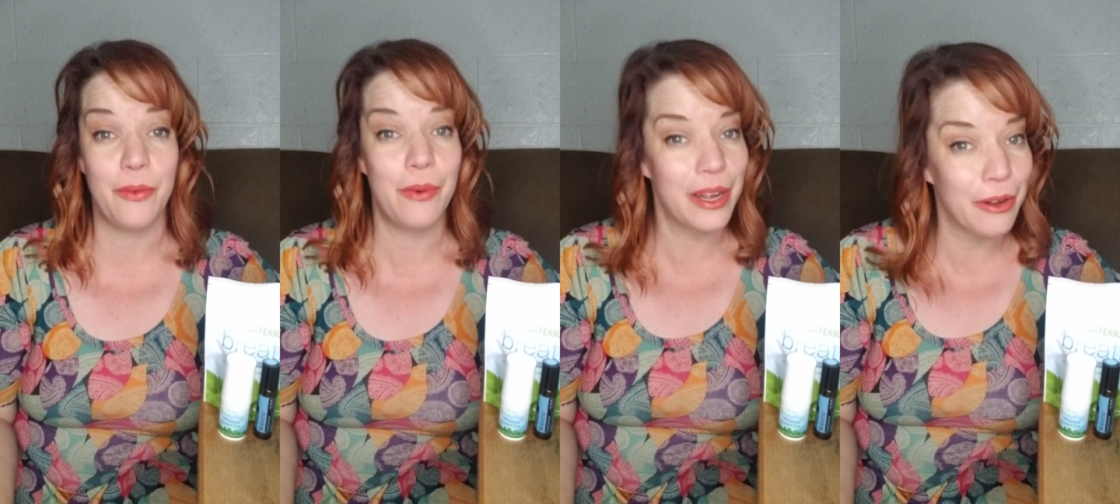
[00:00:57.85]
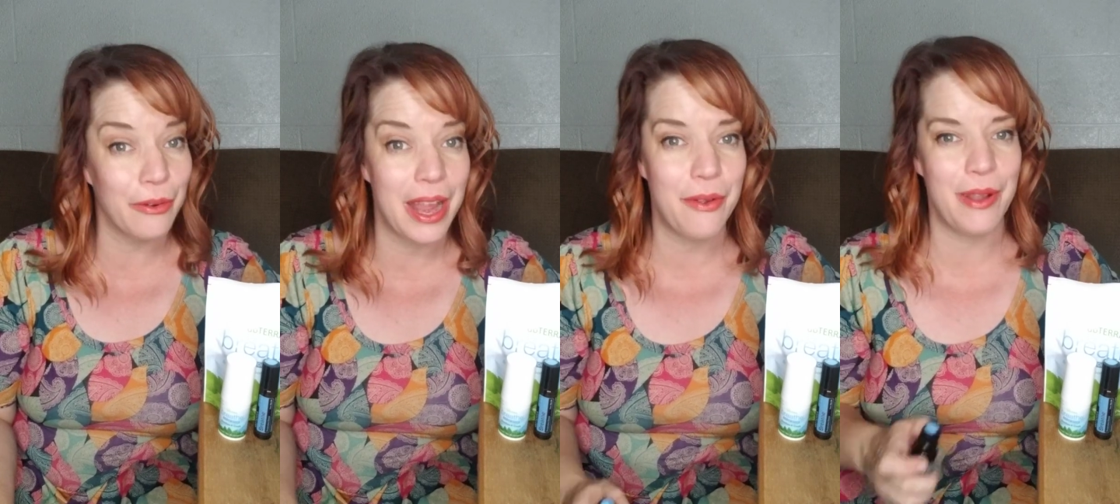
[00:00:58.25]
What a
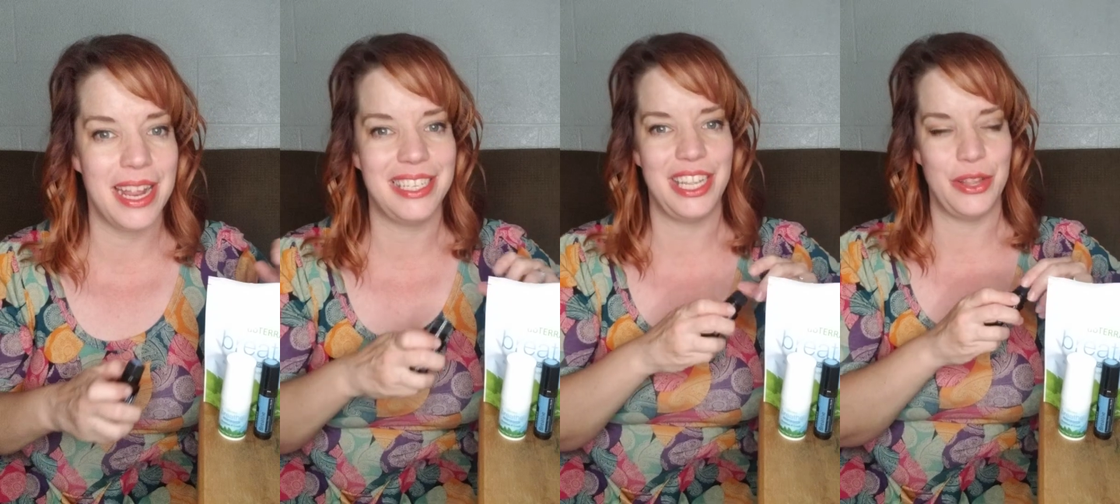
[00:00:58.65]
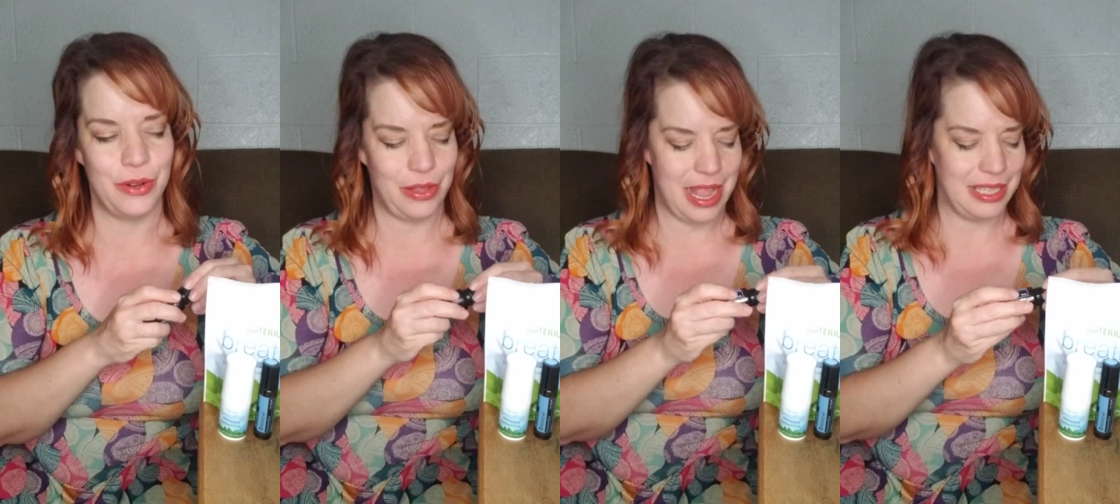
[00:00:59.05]
great way to
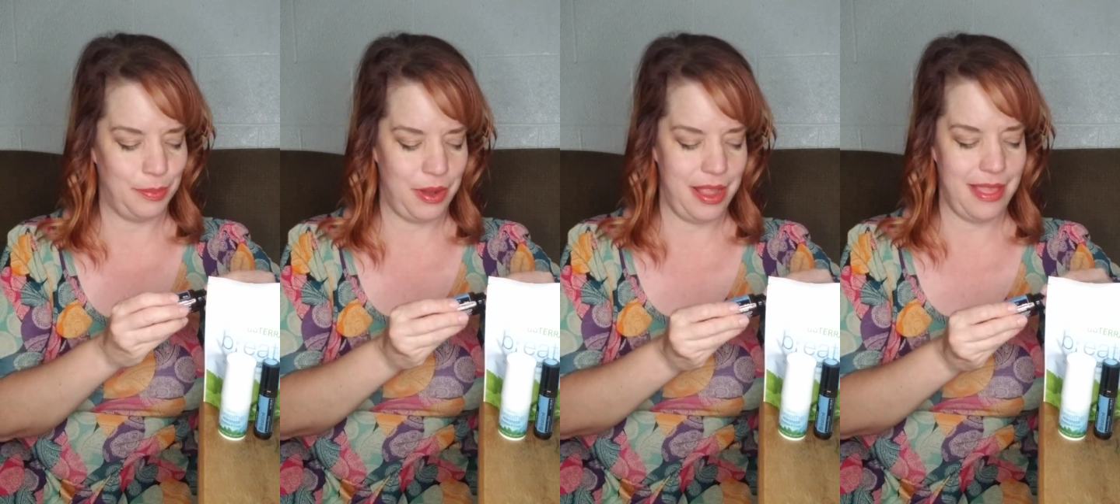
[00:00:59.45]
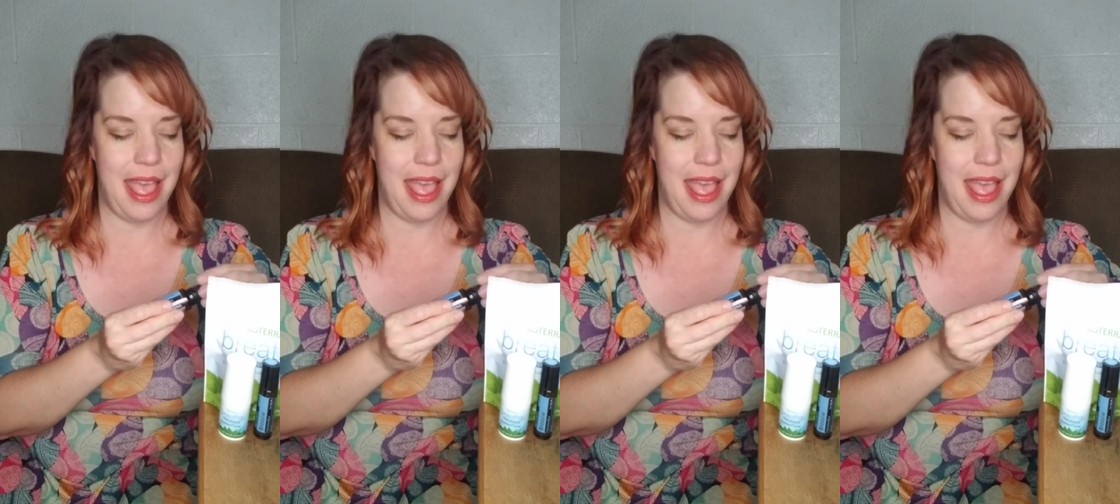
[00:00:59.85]
utilize Breathe